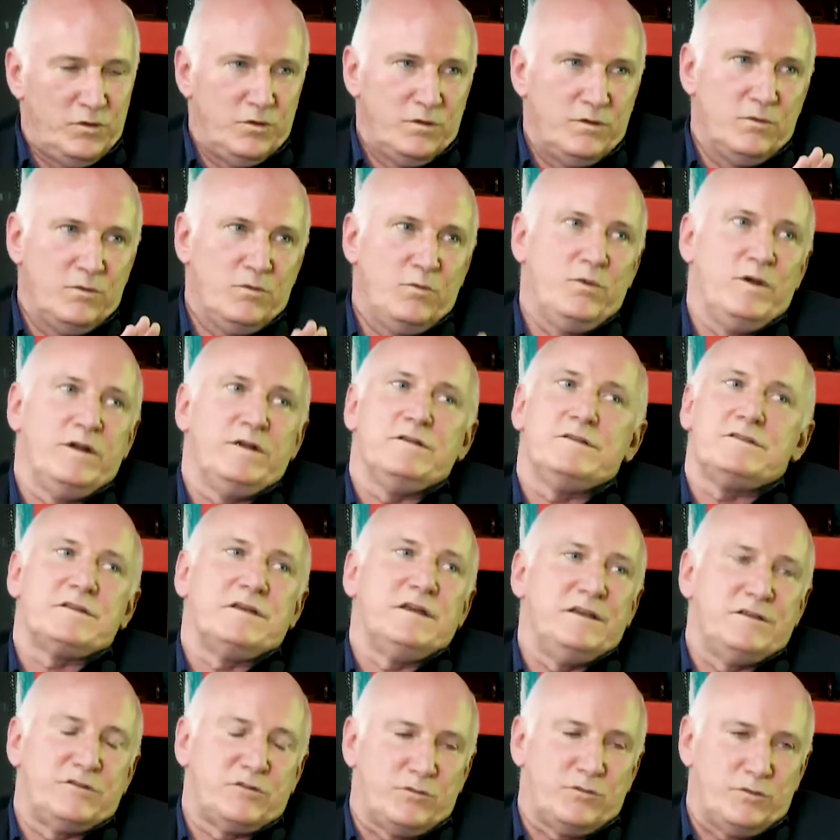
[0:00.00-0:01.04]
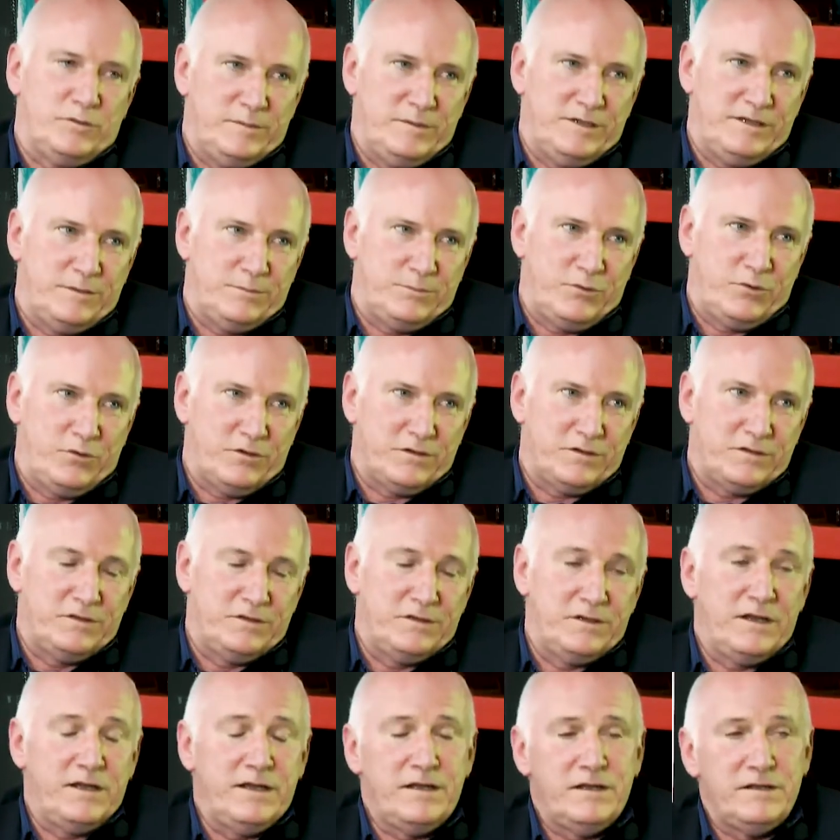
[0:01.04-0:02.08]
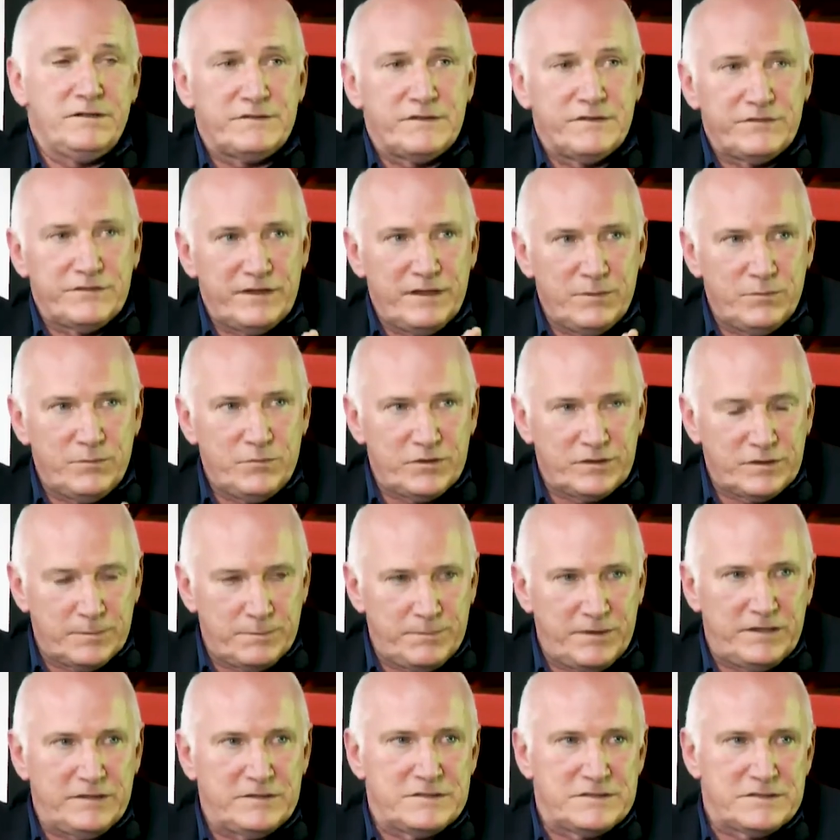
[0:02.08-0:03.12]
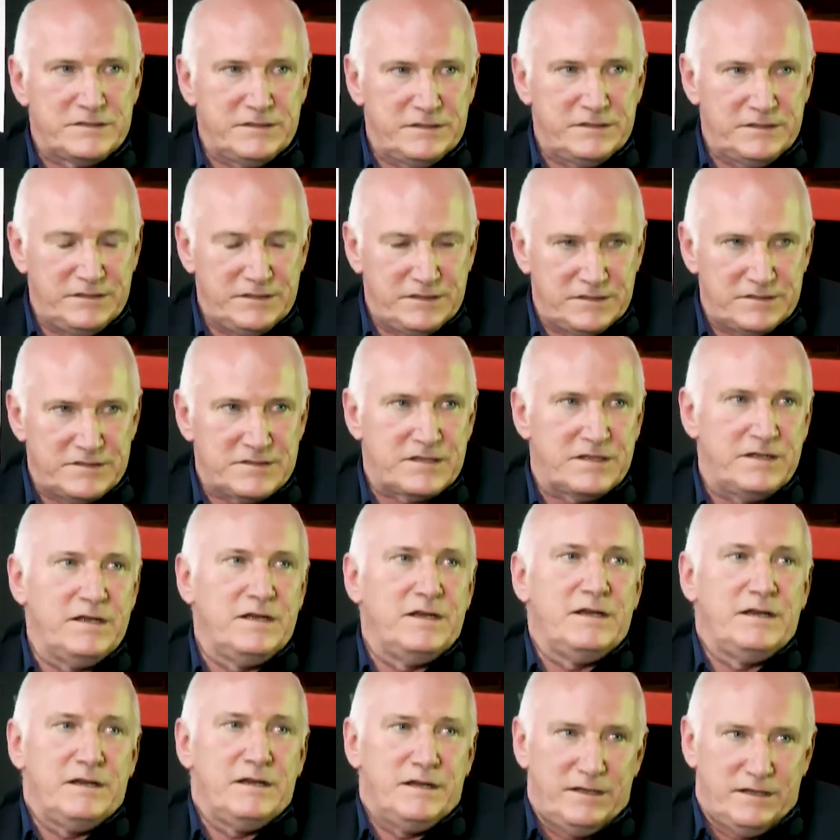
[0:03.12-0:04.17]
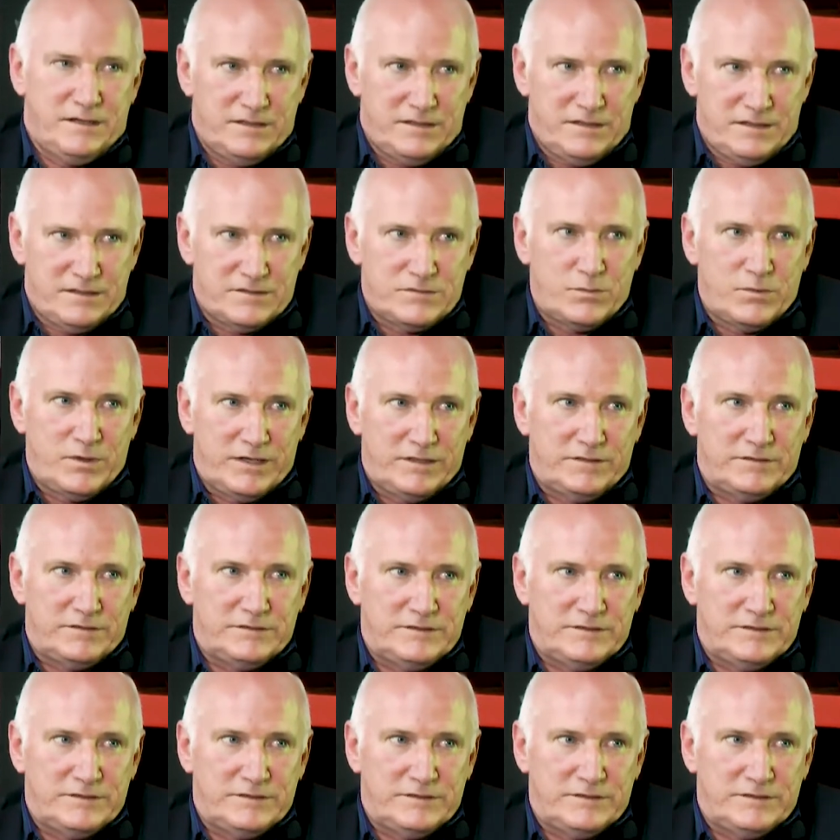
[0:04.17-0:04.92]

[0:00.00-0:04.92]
where it's extremely important. It's the same with the Palestinians as well.